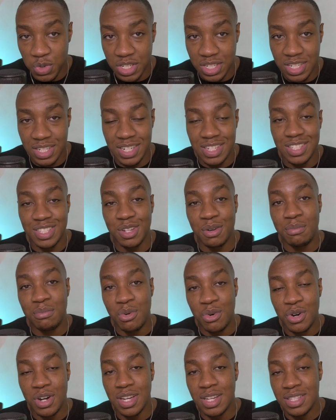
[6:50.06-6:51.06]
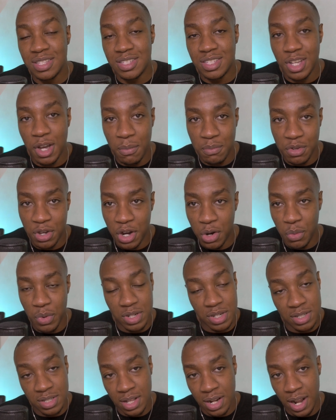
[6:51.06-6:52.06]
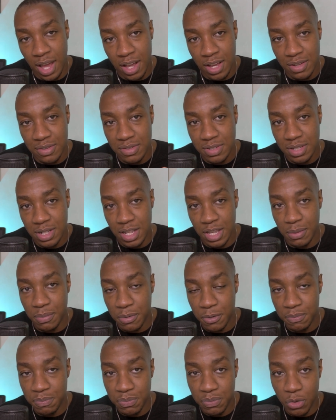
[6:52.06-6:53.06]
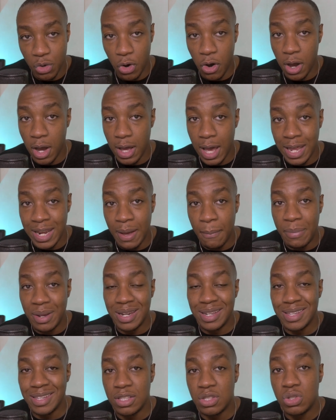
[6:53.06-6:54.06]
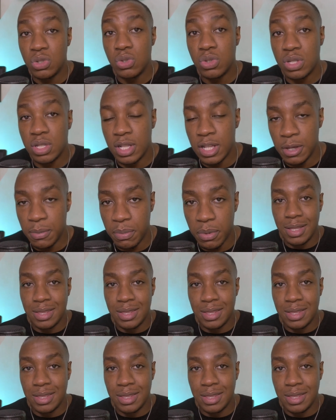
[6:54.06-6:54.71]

which leads to more insomnia, which is a lack of sleep or an ability to sleep.